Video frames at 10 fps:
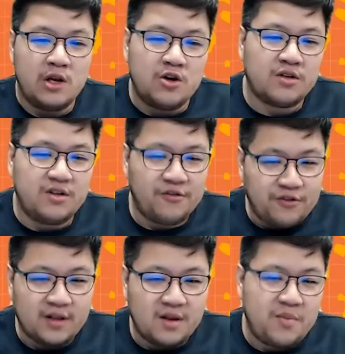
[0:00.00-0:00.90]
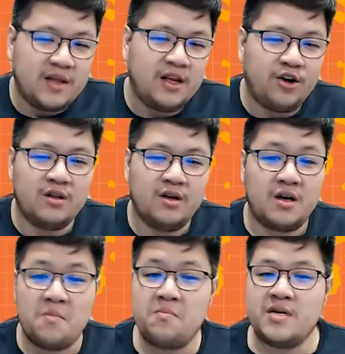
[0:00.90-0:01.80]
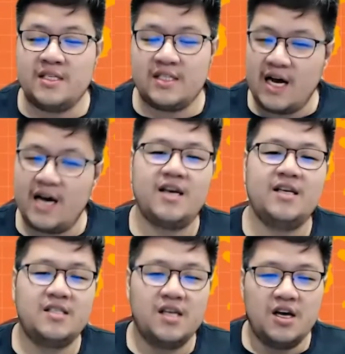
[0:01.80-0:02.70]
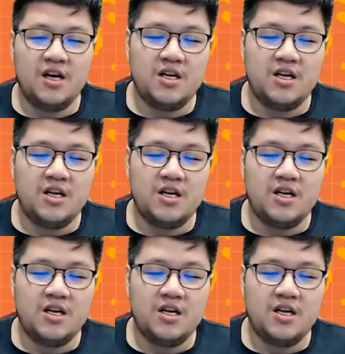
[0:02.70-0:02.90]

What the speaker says: look different depending on the company size,